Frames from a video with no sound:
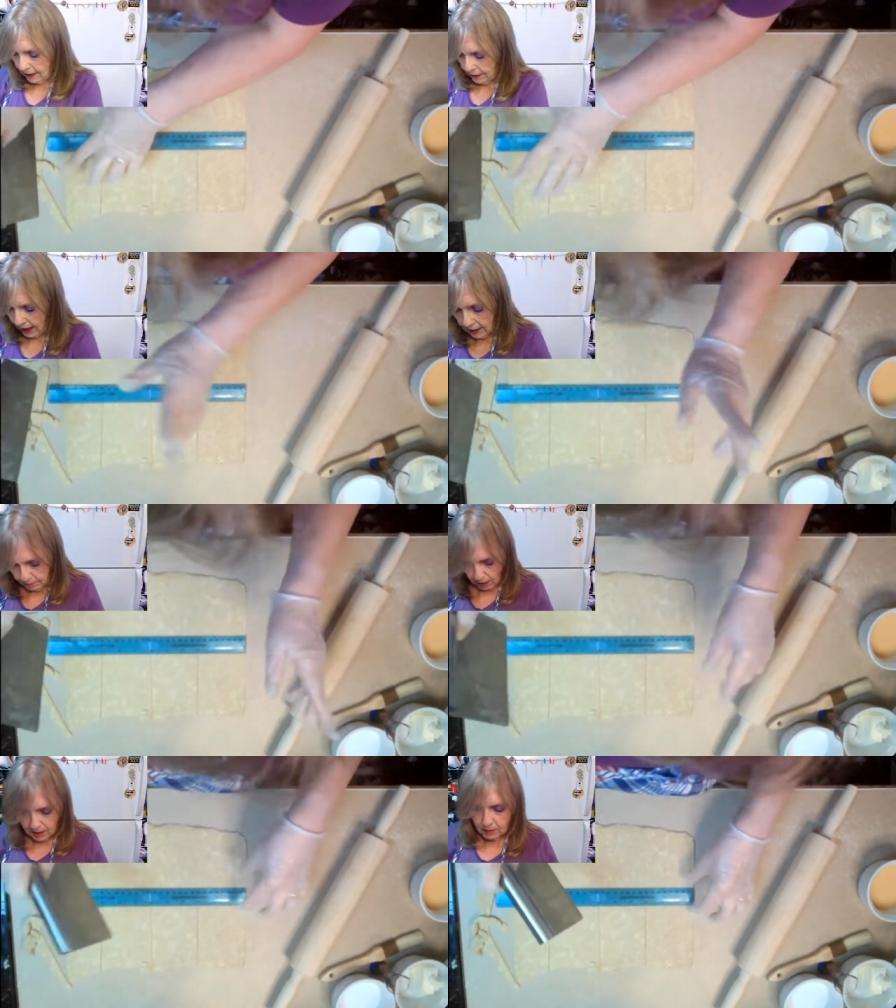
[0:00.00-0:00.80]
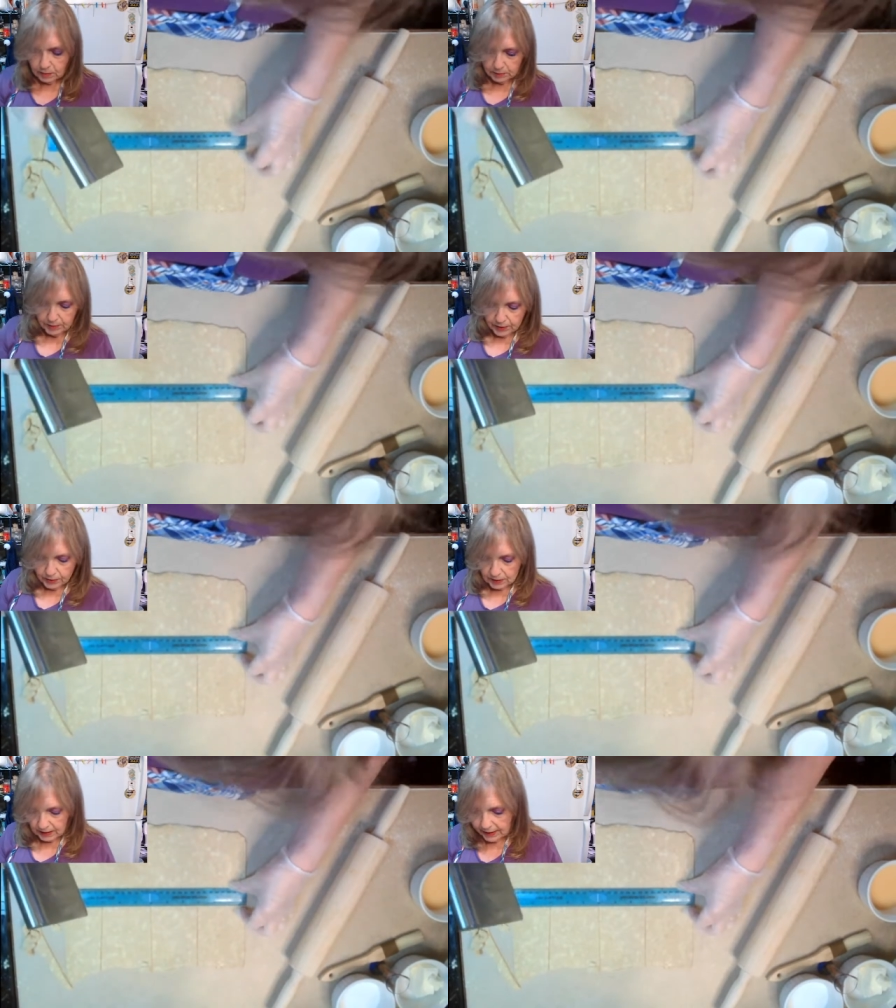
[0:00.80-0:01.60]
Now that part will be
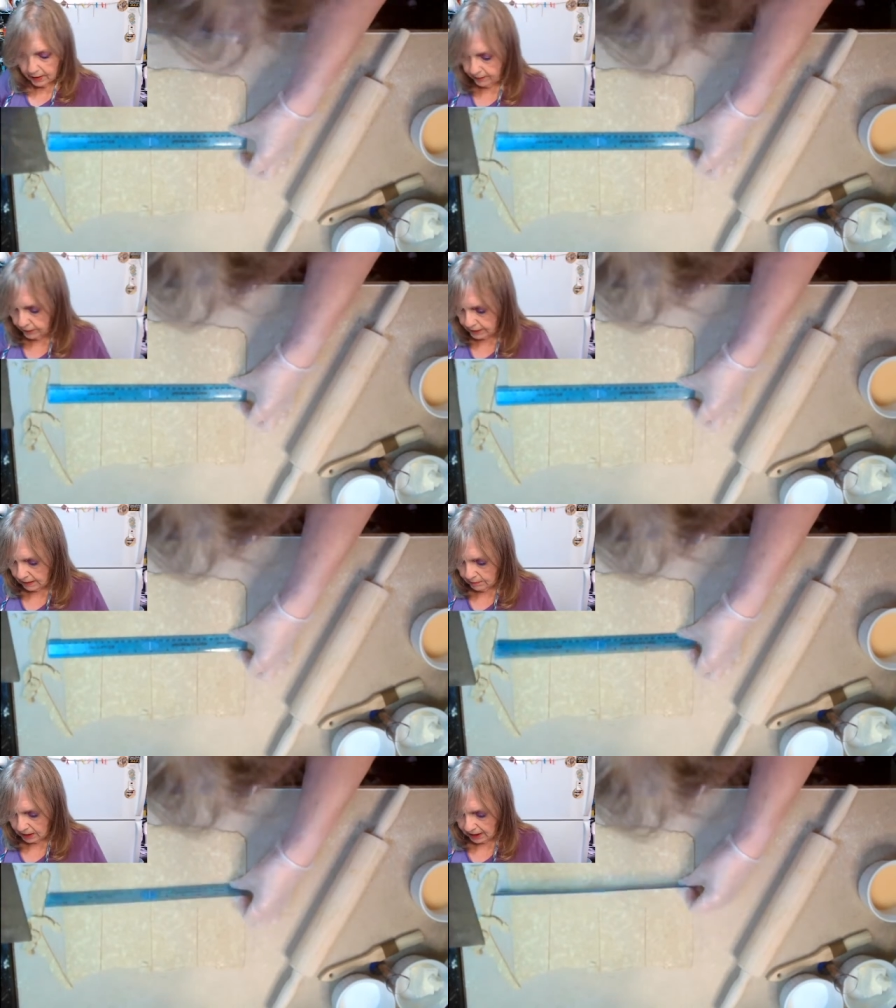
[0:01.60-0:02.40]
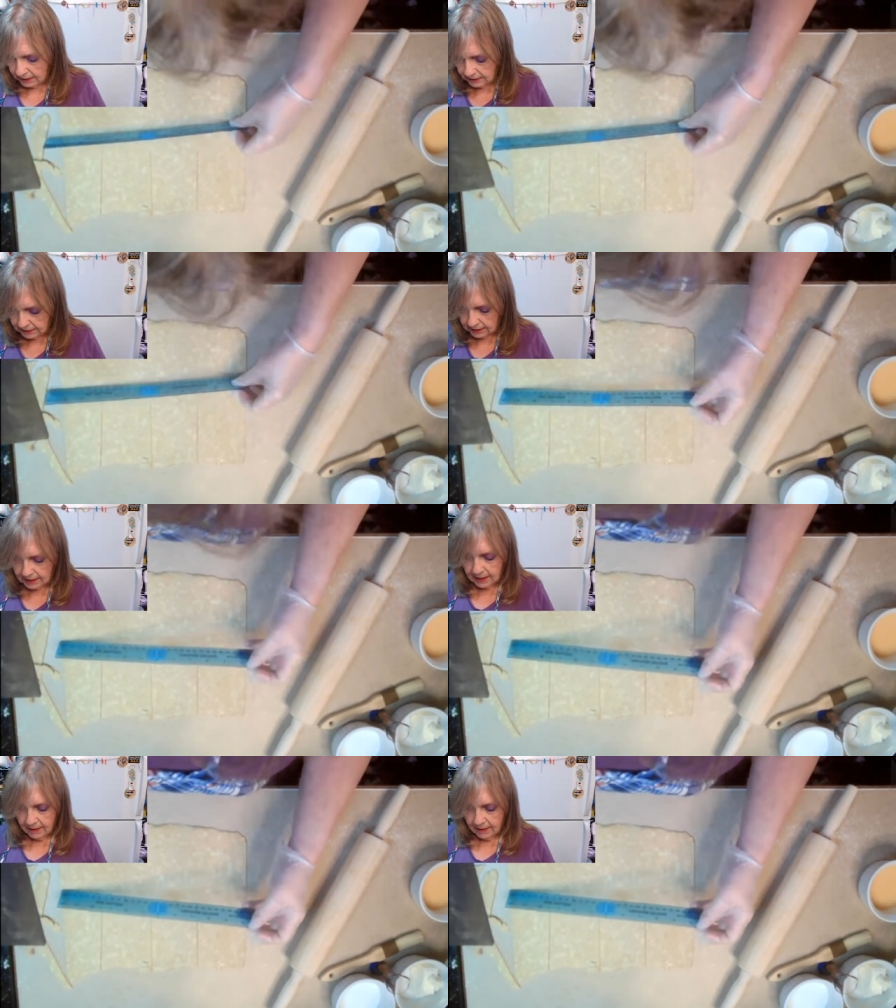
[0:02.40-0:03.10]
used later for something else.